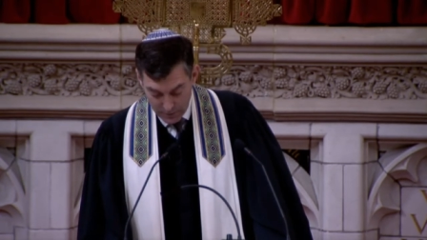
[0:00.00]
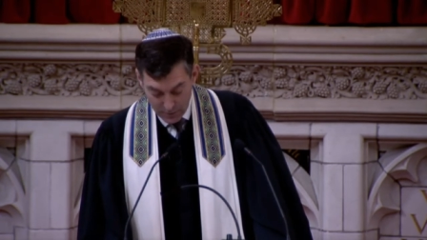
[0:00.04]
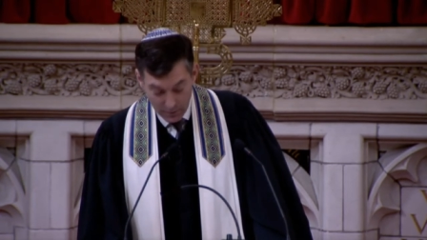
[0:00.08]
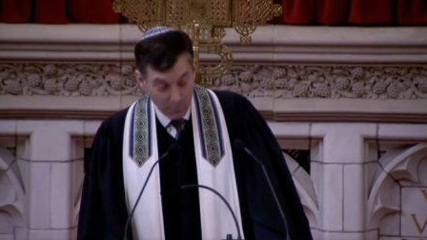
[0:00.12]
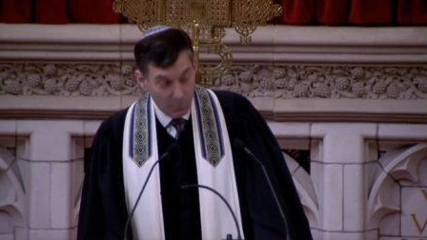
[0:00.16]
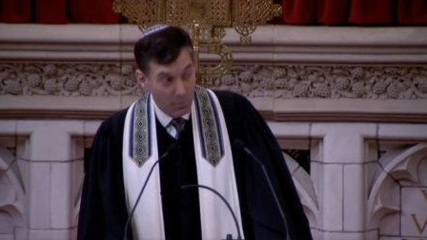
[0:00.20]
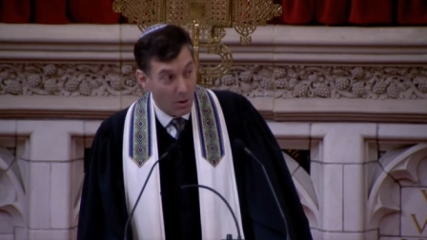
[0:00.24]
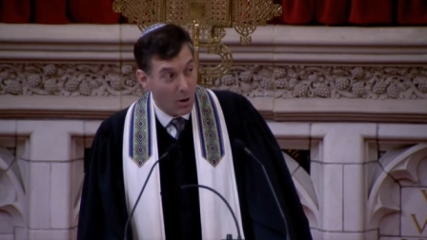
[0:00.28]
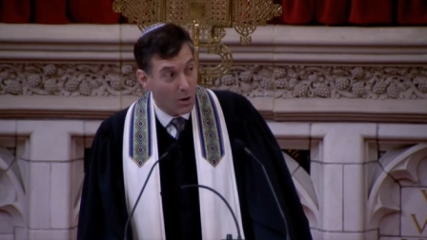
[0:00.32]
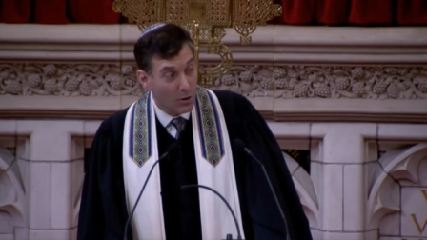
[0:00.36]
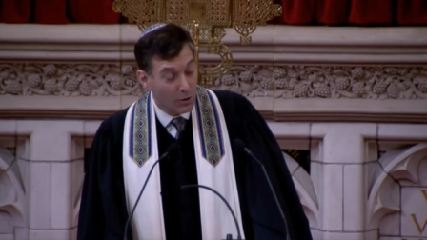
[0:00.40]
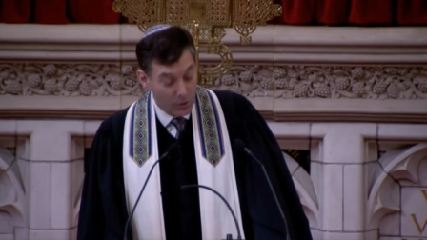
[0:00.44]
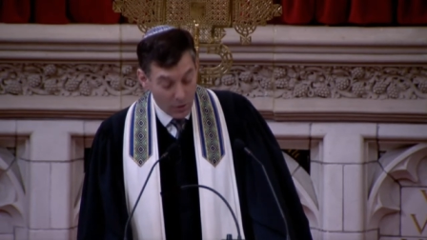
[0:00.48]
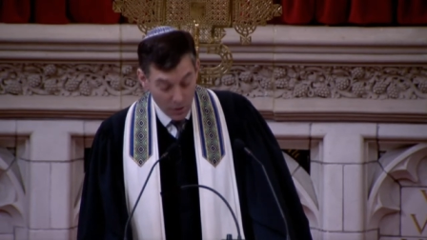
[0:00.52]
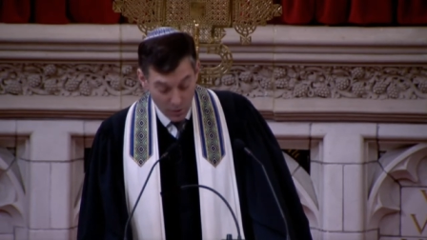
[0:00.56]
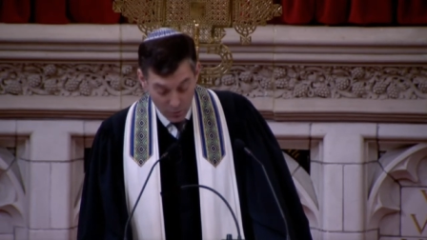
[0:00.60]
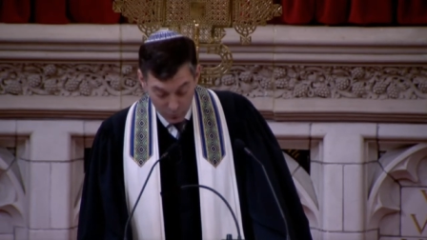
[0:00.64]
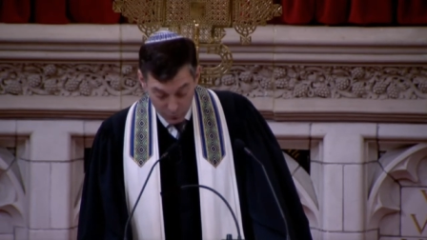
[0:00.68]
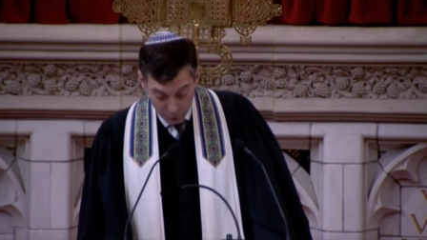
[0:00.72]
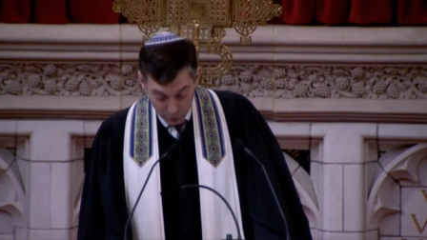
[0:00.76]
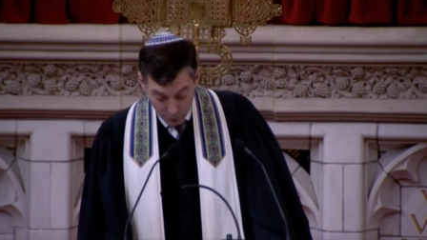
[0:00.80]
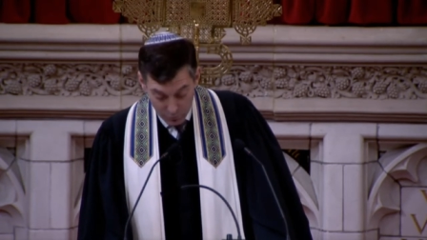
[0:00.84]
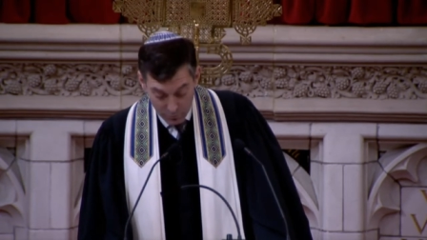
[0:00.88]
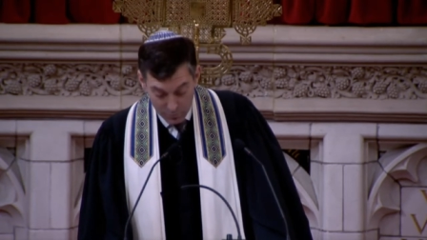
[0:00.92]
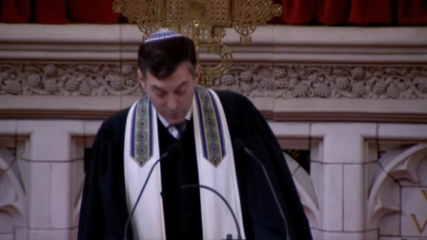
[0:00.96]
Marco
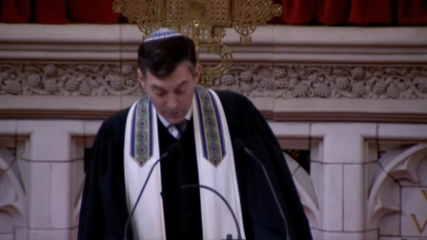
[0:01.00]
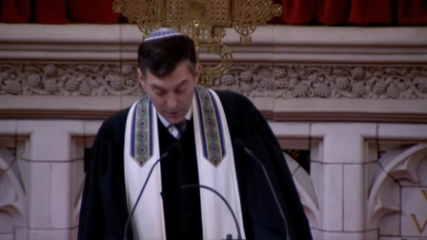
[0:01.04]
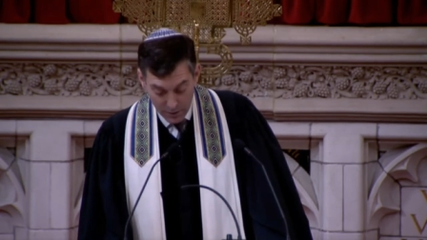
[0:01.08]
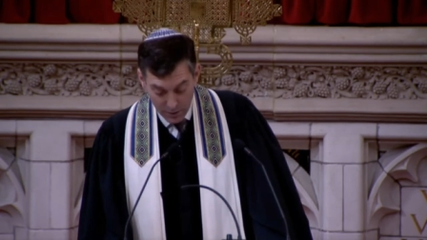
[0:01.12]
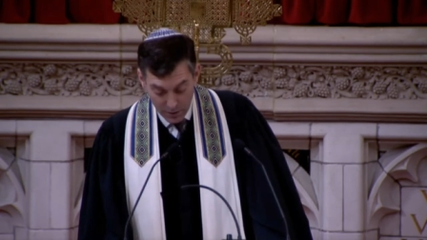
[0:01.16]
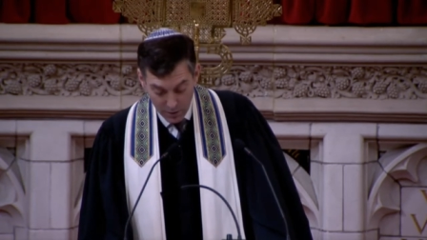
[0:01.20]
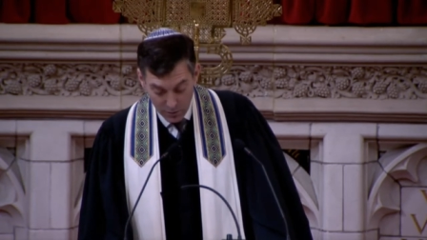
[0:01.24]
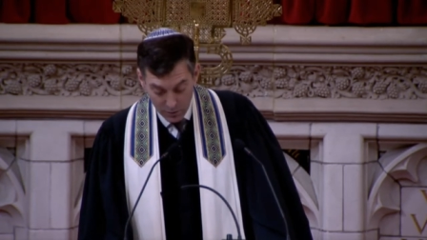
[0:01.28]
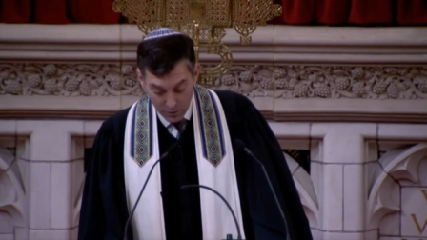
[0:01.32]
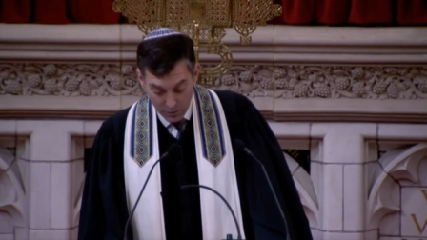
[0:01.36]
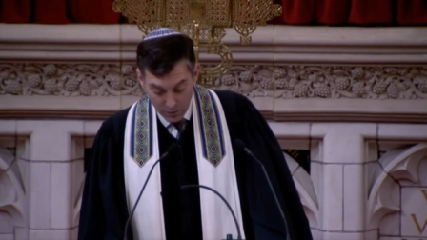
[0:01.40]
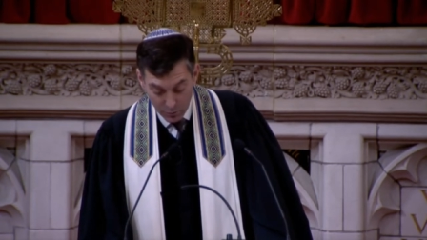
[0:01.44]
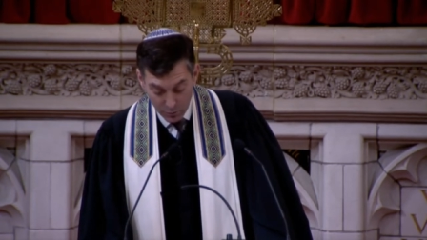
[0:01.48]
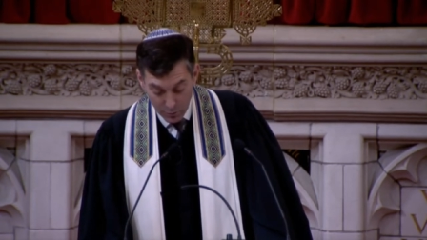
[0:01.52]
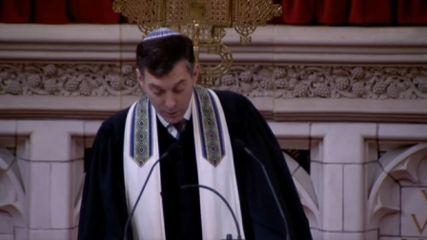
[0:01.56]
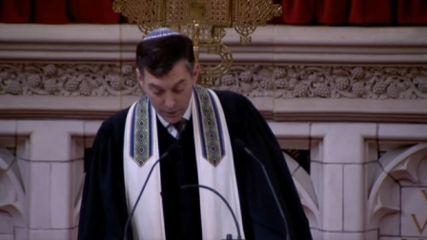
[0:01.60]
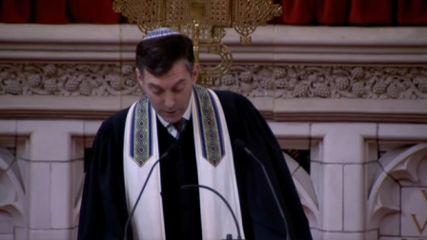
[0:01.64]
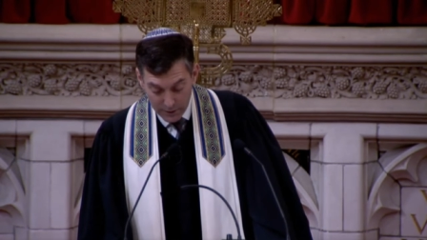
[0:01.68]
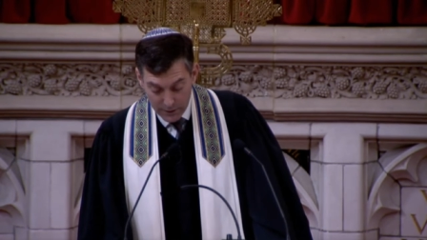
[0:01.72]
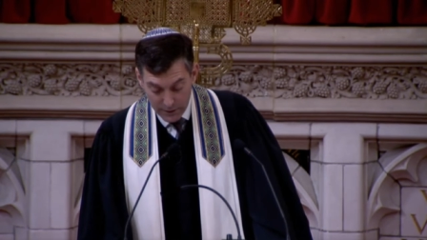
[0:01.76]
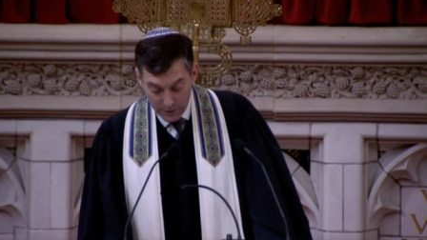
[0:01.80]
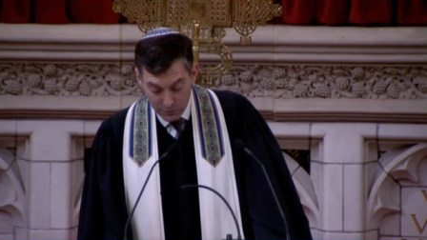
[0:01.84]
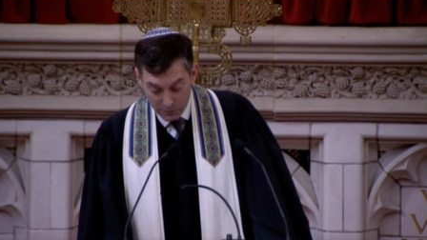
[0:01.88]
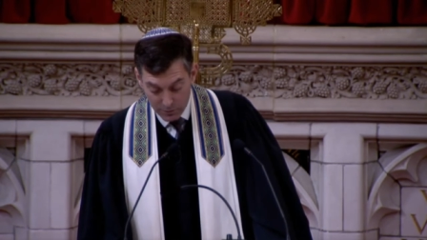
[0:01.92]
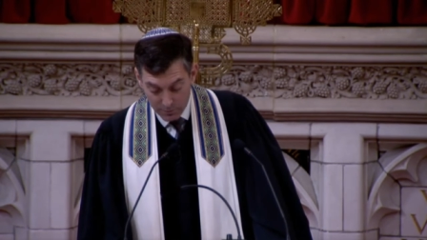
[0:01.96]
Rubio
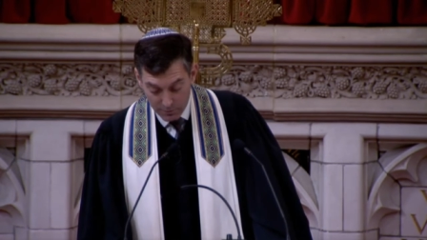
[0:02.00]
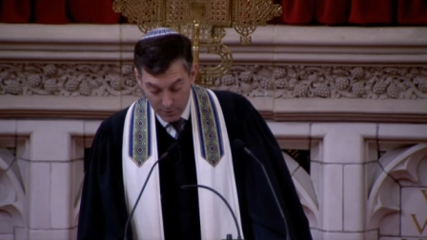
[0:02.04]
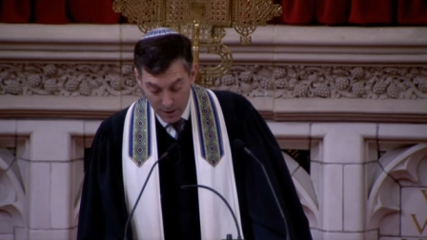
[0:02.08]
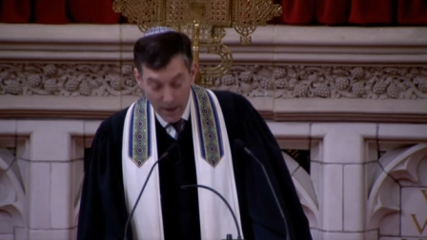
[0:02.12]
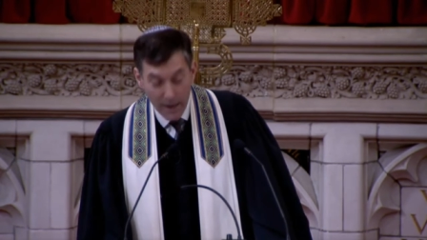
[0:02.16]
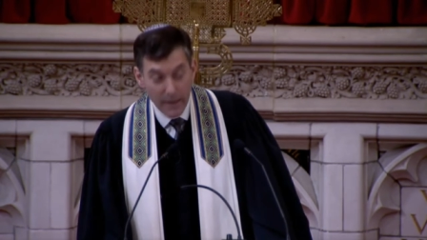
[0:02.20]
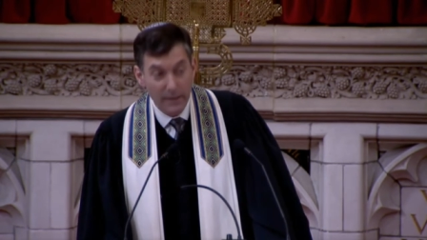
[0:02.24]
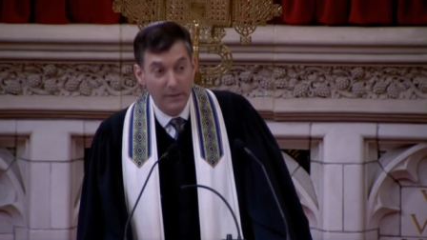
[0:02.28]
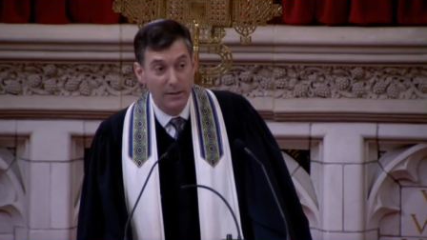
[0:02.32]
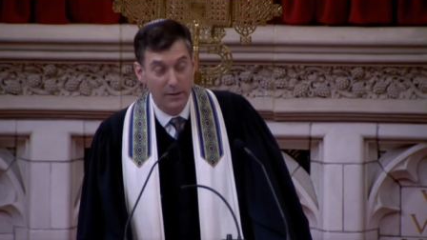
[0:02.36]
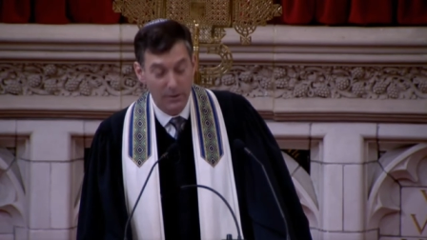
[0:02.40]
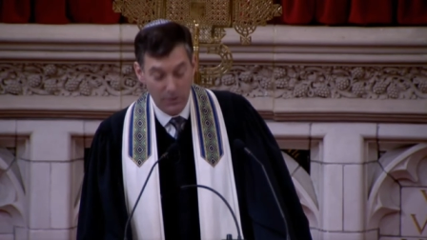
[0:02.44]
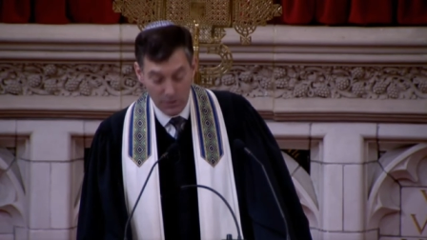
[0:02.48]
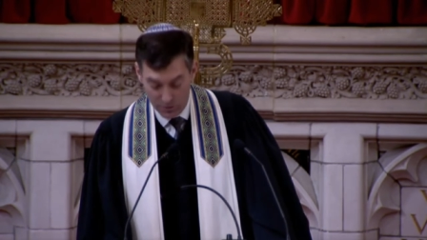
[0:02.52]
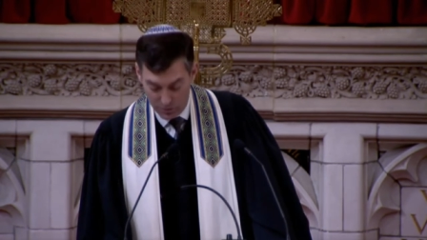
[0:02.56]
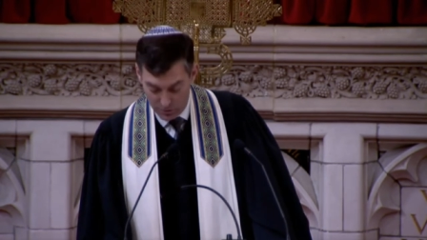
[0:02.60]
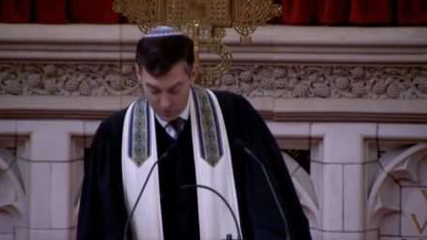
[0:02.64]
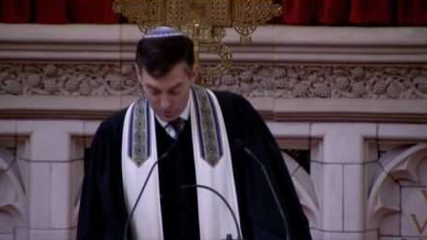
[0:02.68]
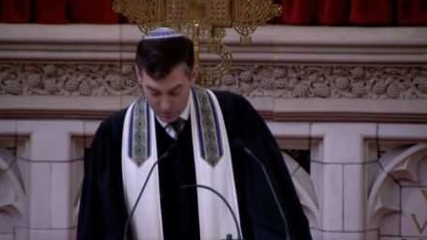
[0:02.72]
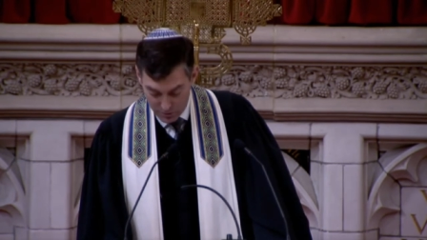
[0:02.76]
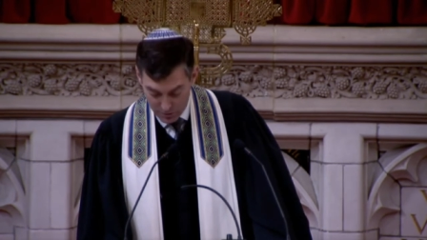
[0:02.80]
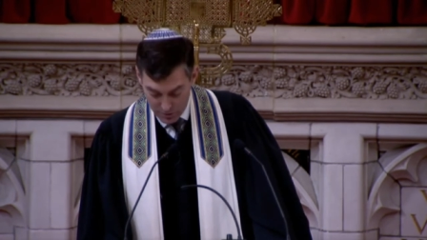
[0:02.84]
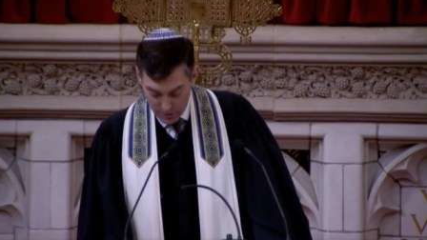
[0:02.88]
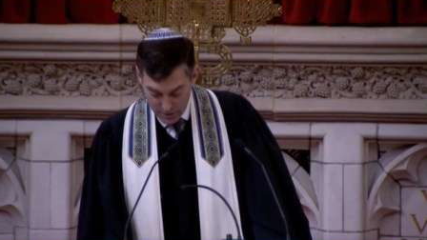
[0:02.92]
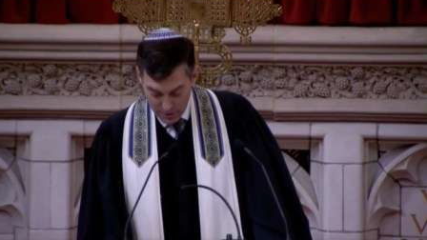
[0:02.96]
quickly reminded
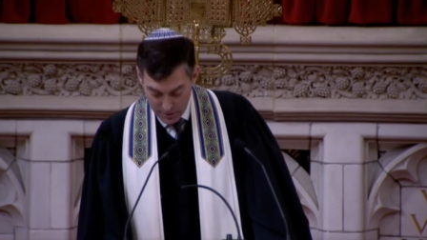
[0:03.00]
her